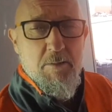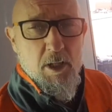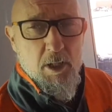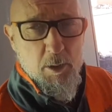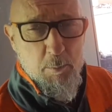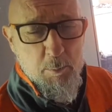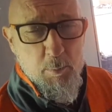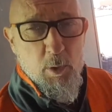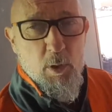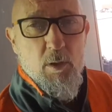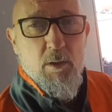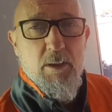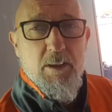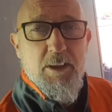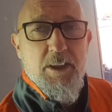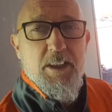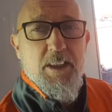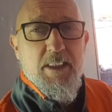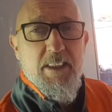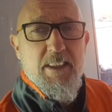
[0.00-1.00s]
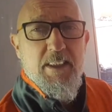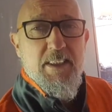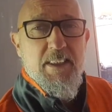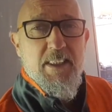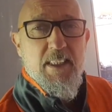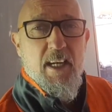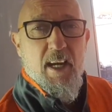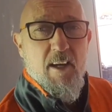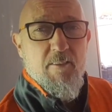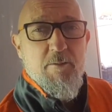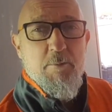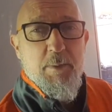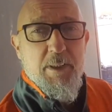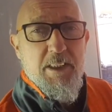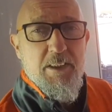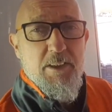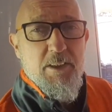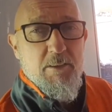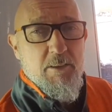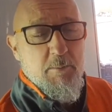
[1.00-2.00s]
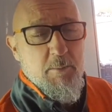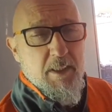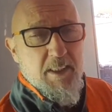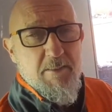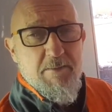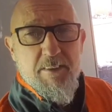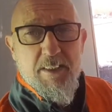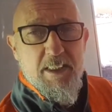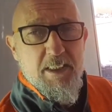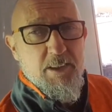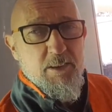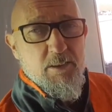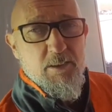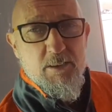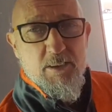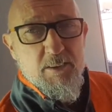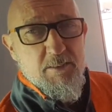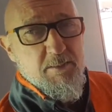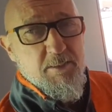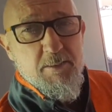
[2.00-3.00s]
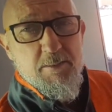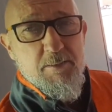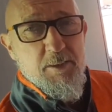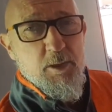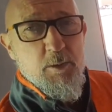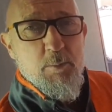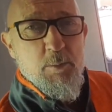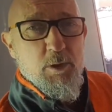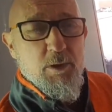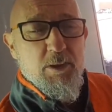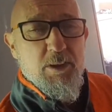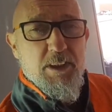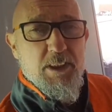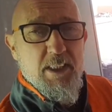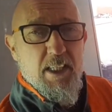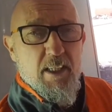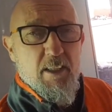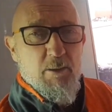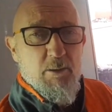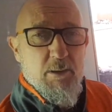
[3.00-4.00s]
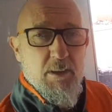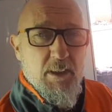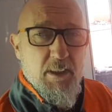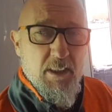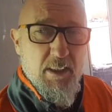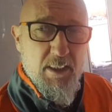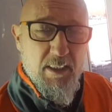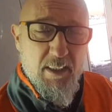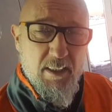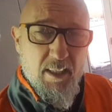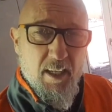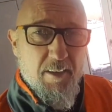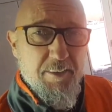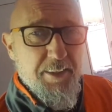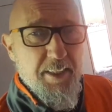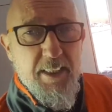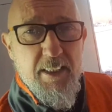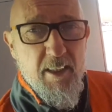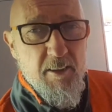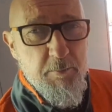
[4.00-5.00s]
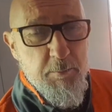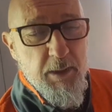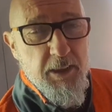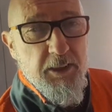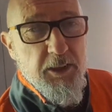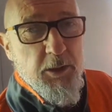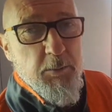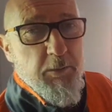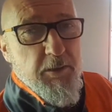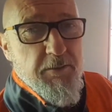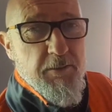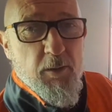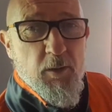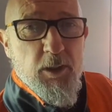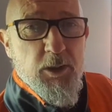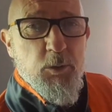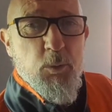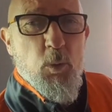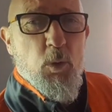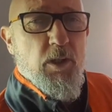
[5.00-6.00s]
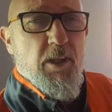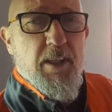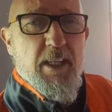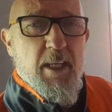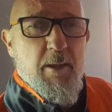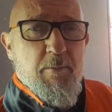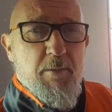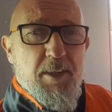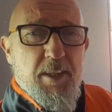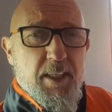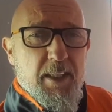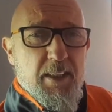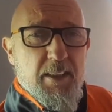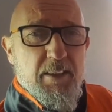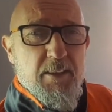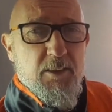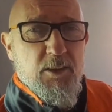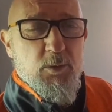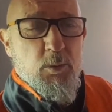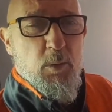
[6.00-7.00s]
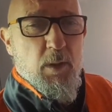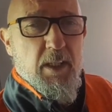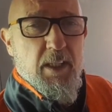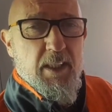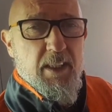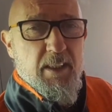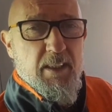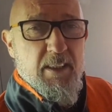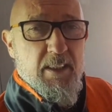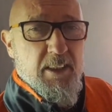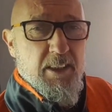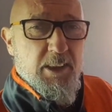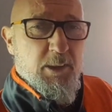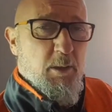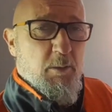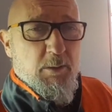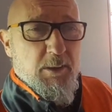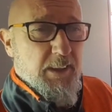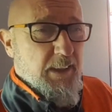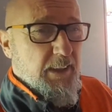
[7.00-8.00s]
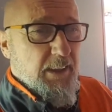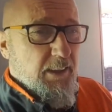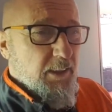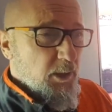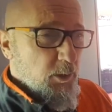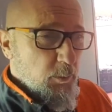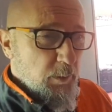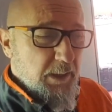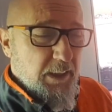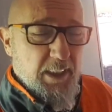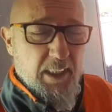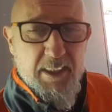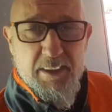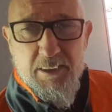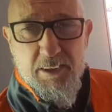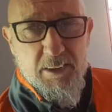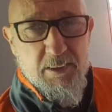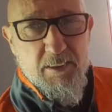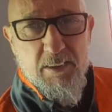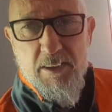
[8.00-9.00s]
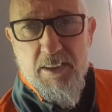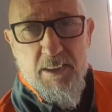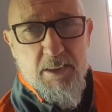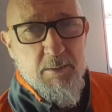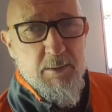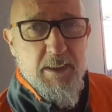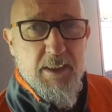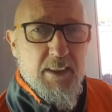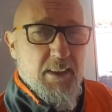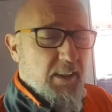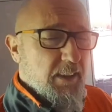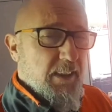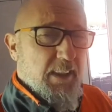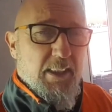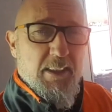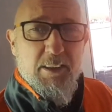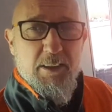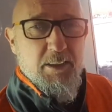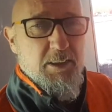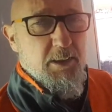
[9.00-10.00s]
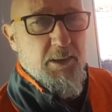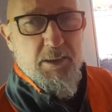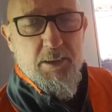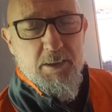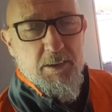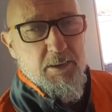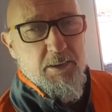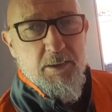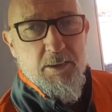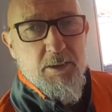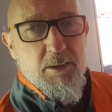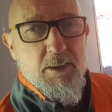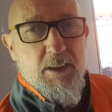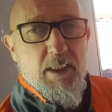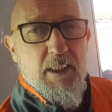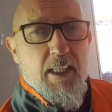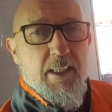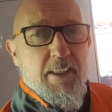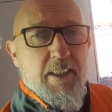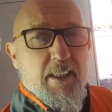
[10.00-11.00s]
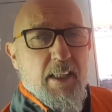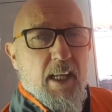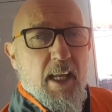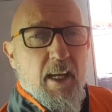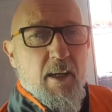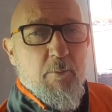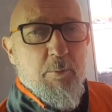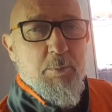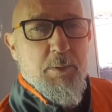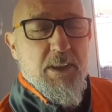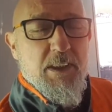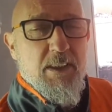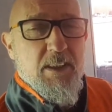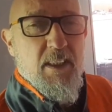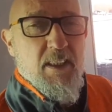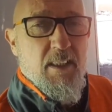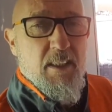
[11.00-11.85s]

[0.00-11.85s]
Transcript: Apologies, haven't been doing many videos for a few months now. I think I've mentioned before, it's one of them things where you always think at the weekend you're going to do it and then you just let it lapse.